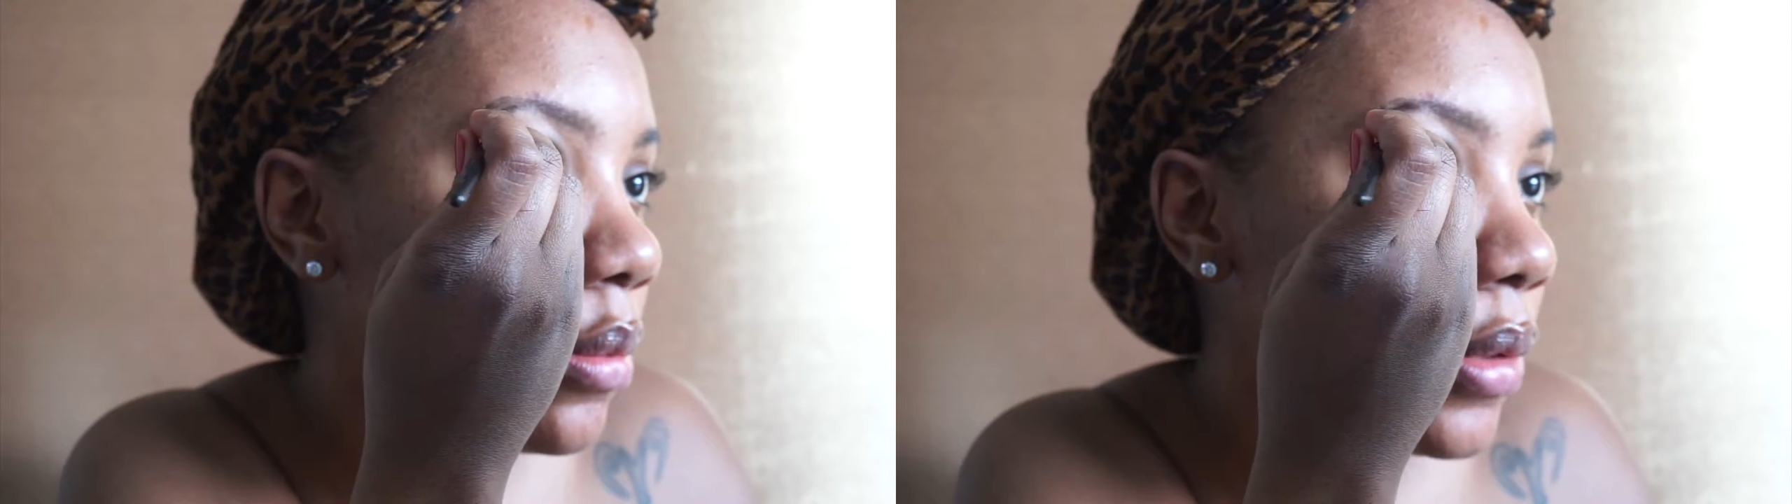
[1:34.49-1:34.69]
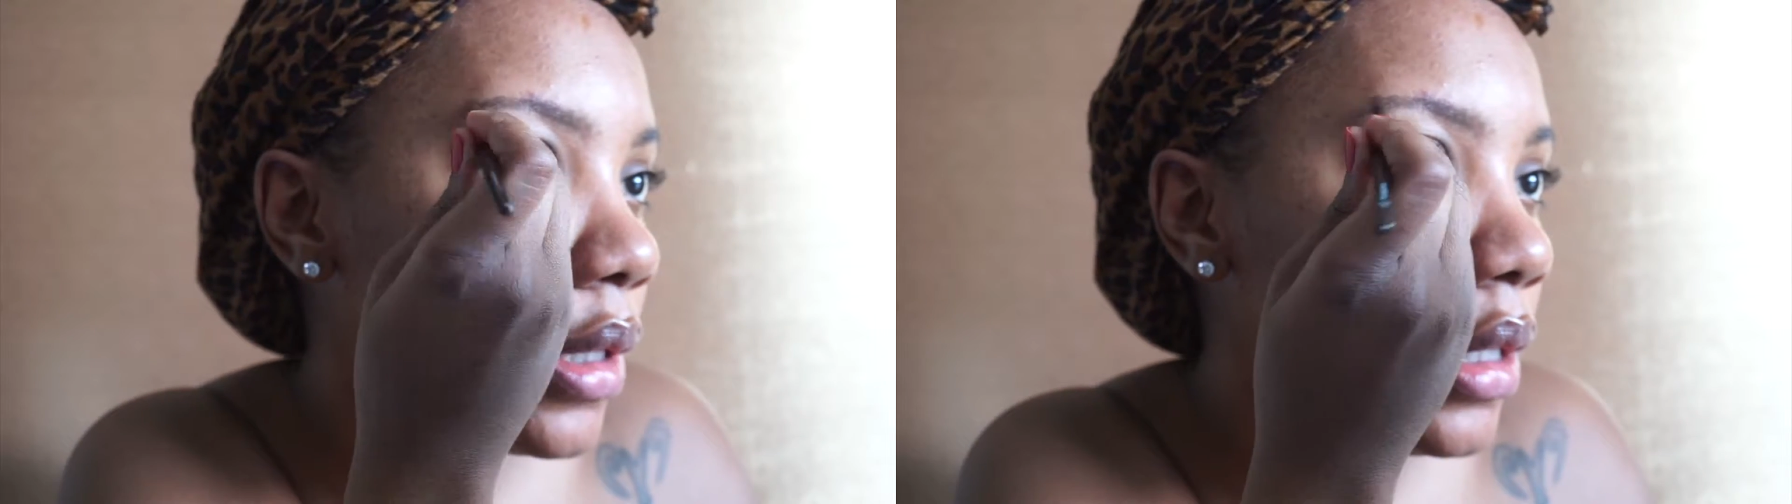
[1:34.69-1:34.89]

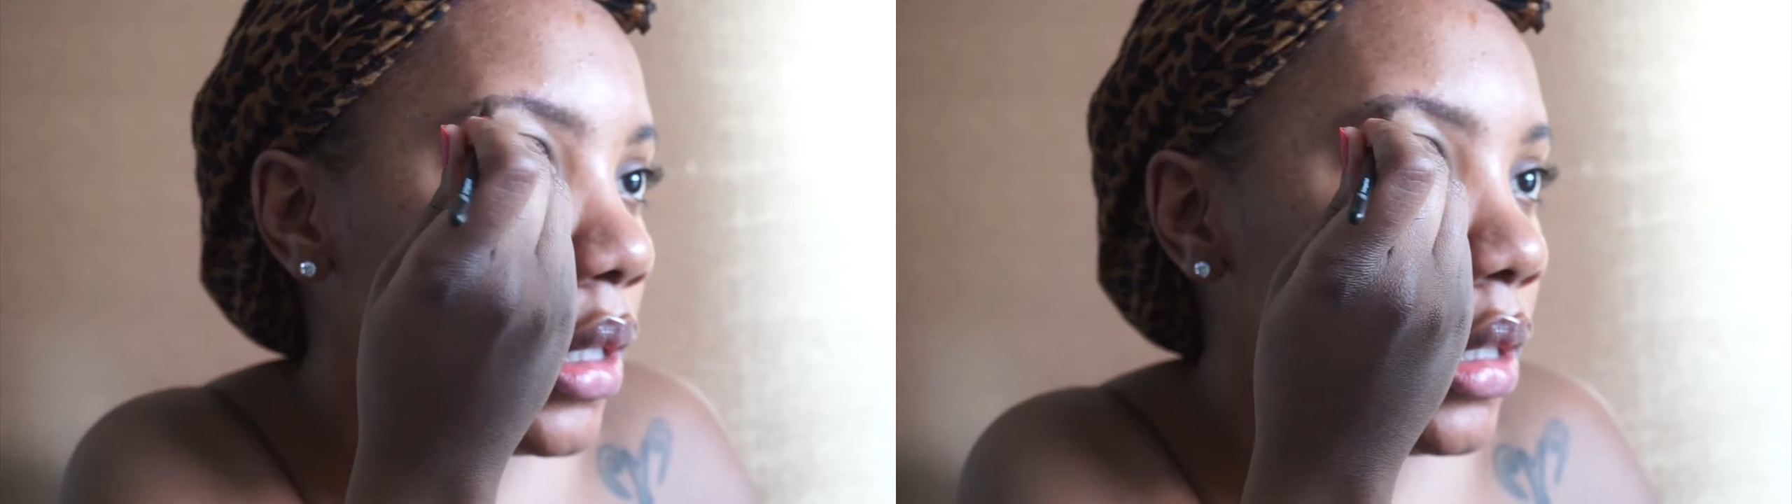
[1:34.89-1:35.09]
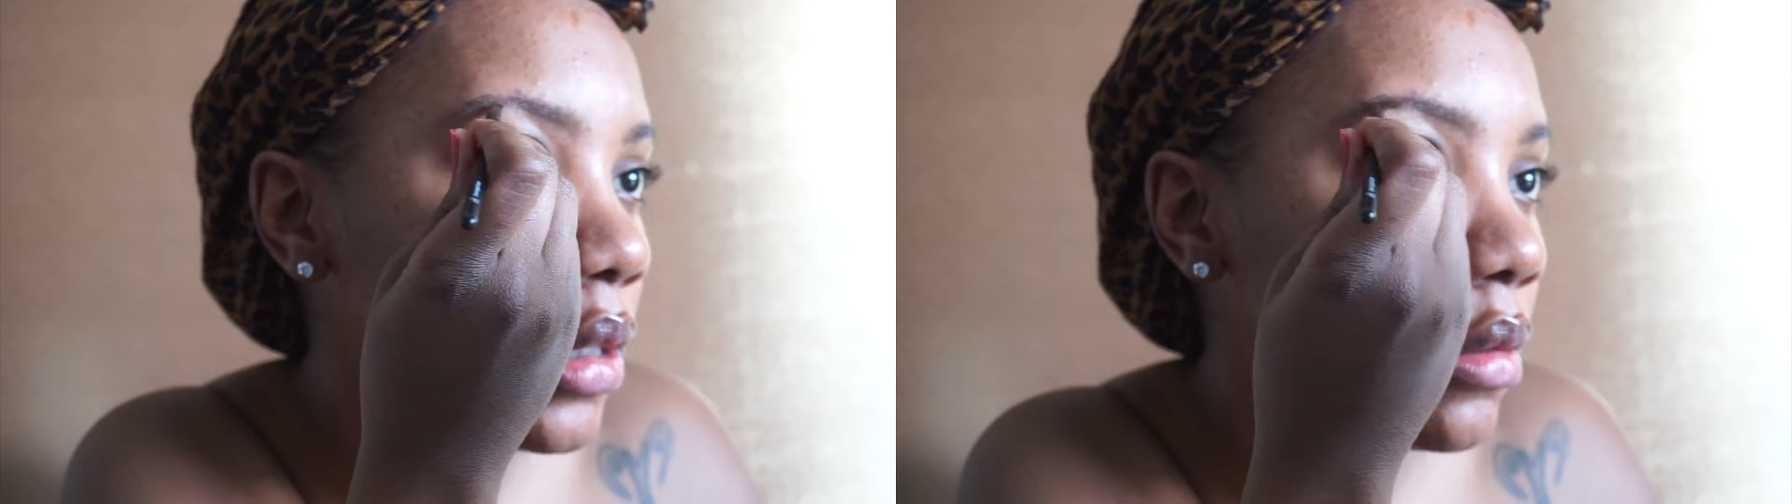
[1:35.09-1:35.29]
pretty
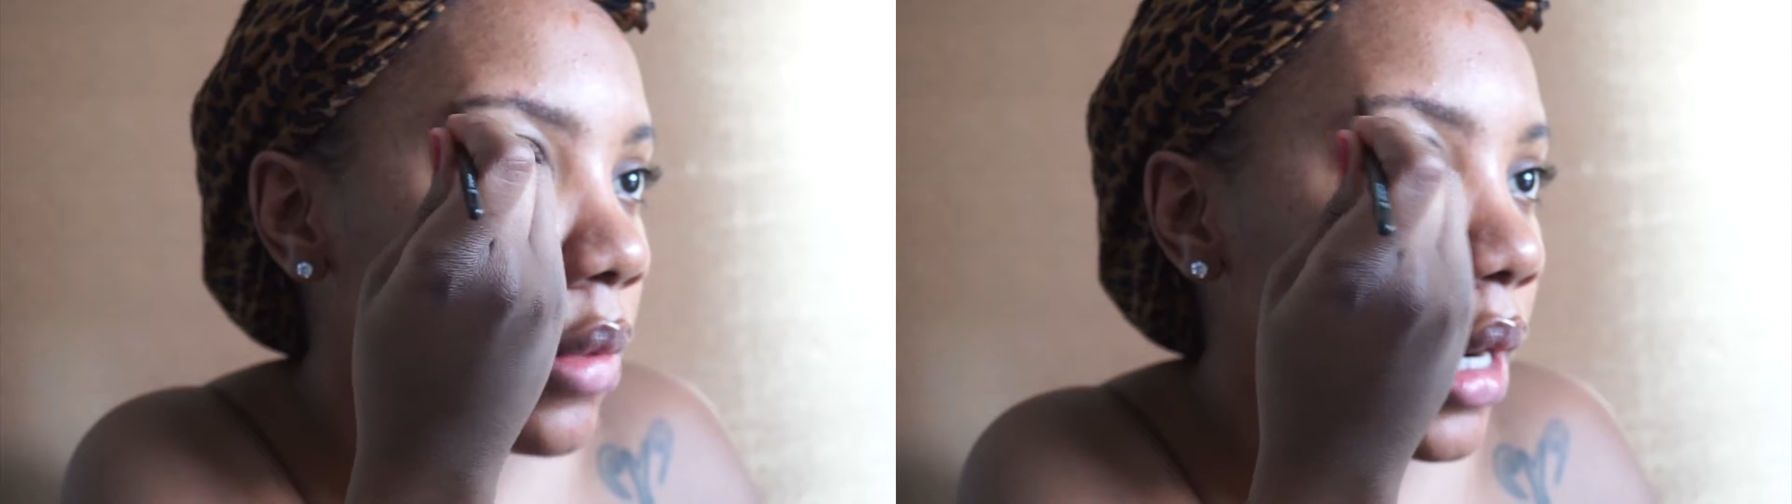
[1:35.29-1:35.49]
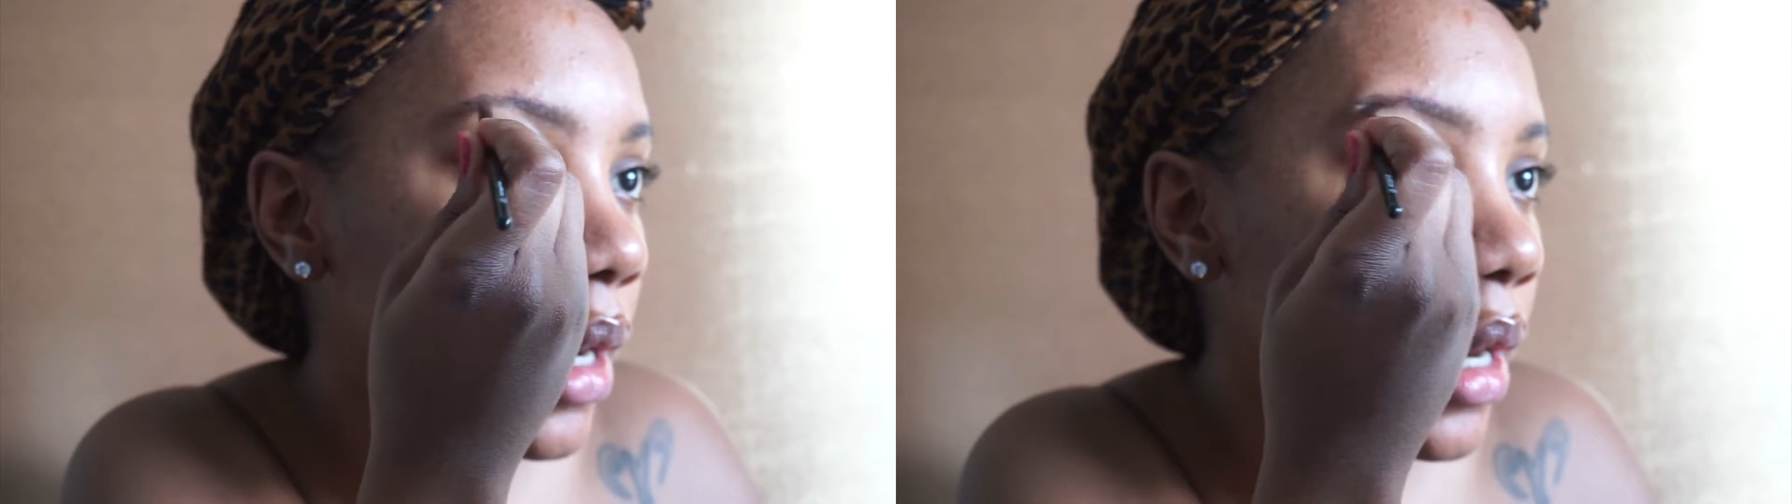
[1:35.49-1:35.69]
decent
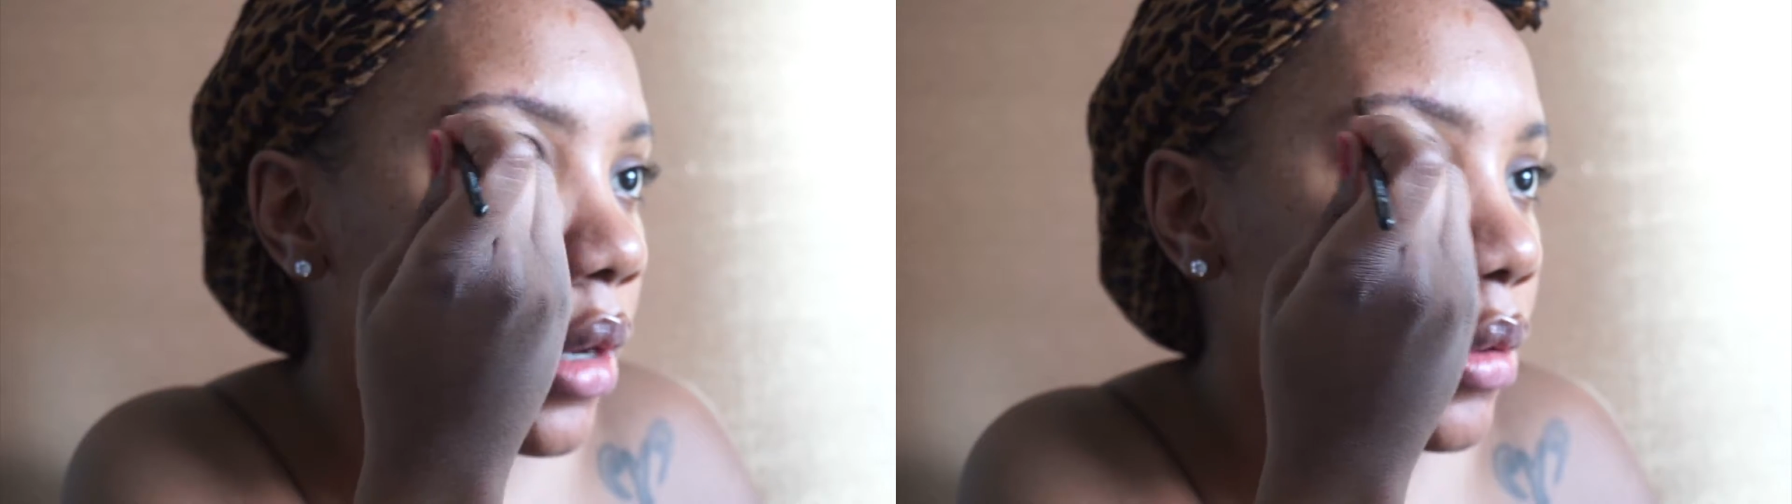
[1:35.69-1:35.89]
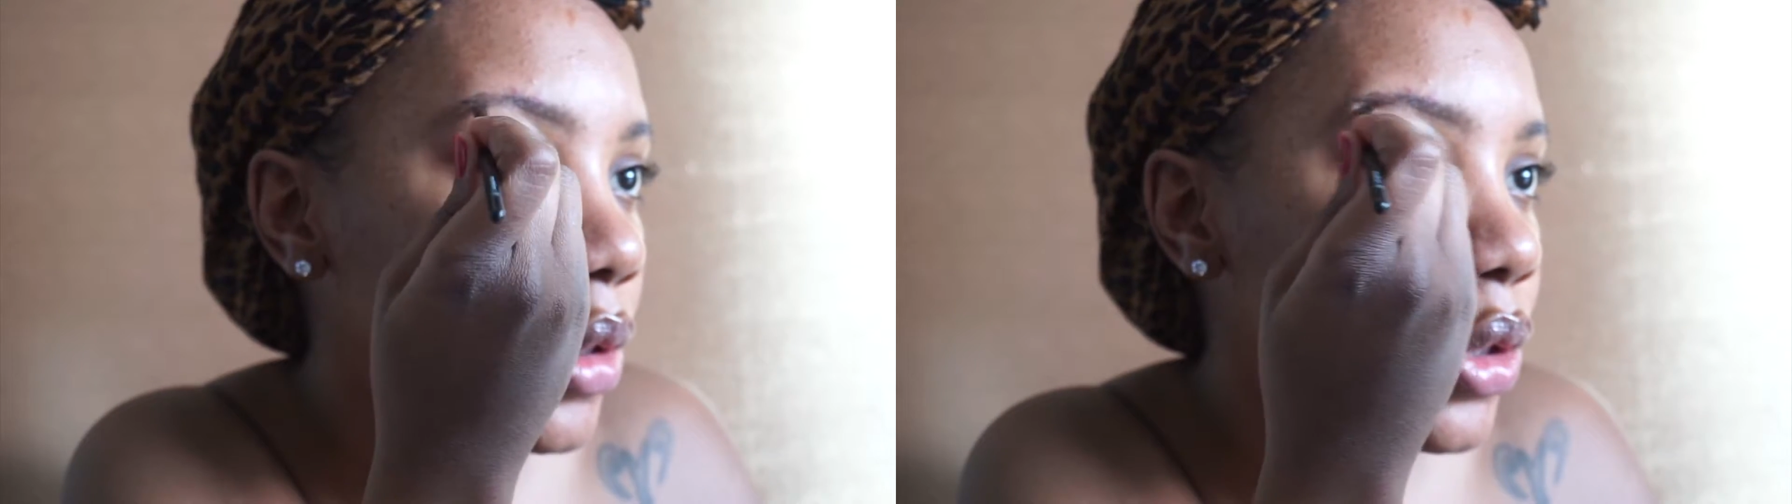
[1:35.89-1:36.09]
right now